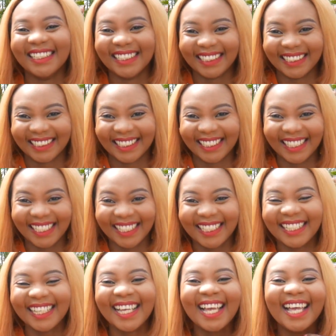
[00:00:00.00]
So
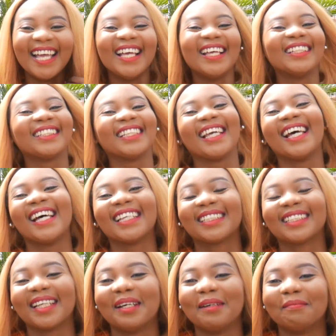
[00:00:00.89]

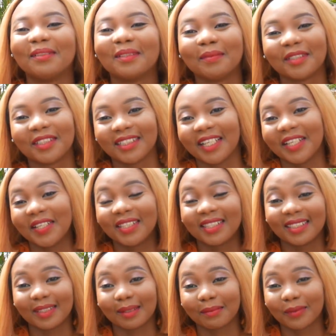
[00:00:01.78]
yes, please make sure that you
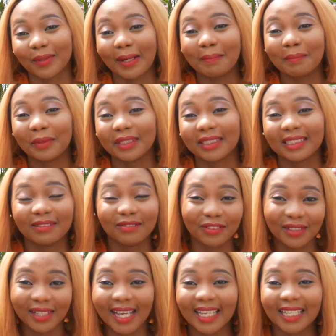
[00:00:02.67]
hit the subscribe button
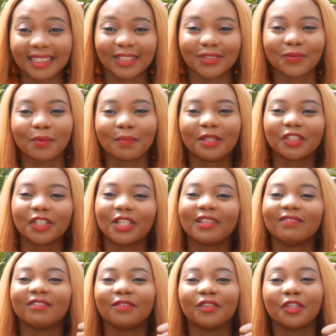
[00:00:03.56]
if you like it as well. Make sure
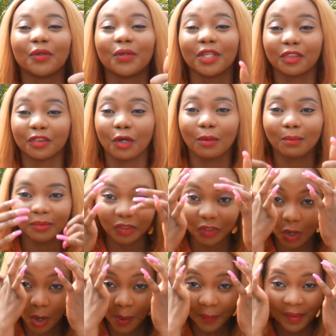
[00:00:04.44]
you give the video a
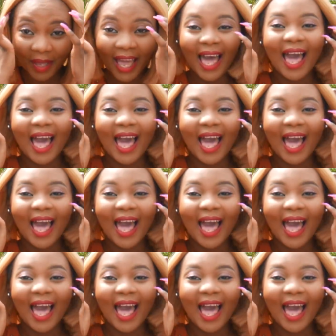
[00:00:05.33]
thumbs up.